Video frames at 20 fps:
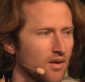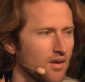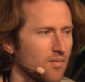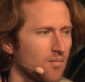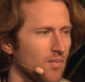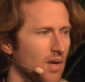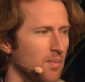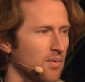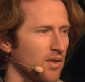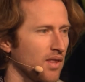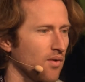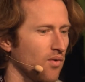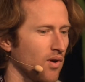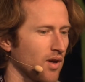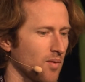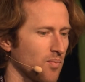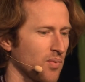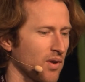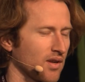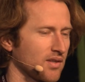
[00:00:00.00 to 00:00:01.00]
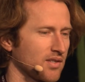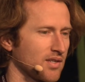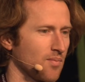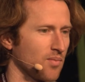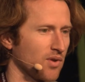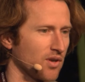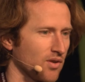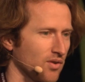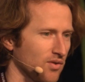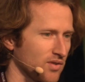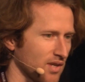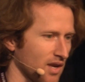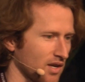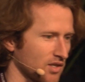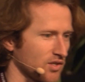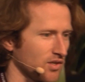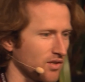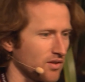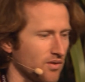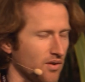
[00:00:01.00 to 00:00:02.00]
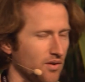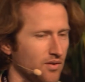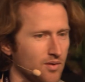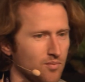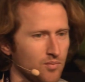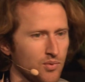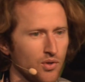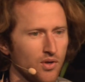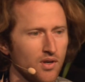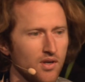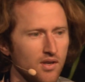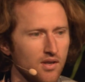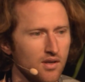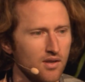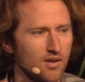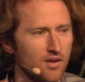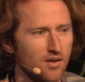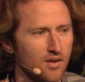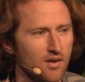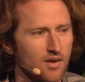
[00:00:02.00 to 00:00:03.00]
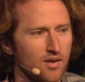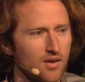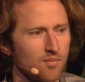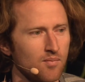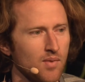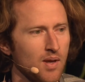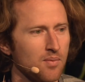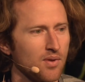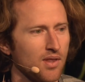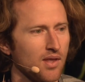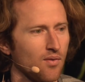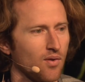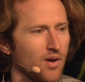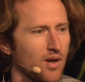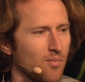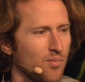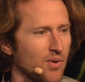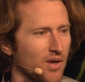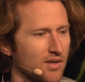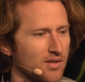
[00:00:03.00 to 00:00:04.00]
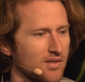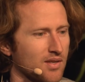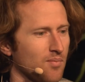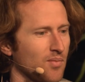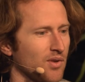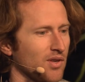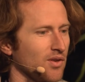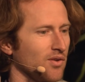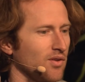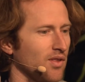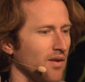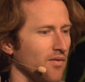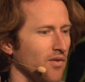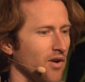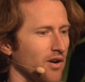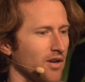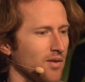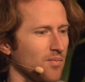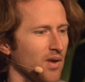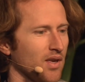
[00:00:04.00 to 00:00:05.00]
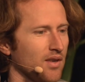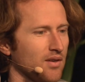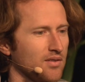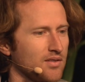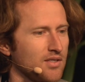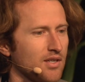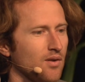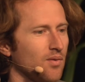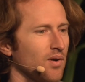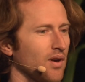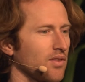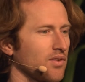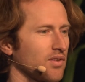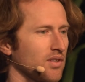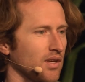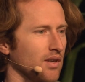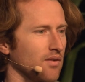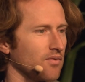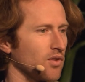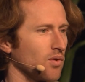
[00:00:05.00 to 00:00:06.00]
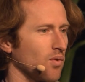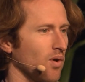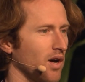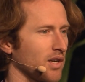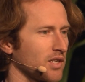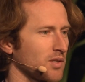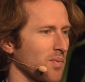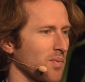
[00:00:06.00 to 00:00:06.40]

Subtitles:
Maybe they want to pick somebody who's actually their own employee. Maybe they want to pick somebody who they've already made a deal with to give the watch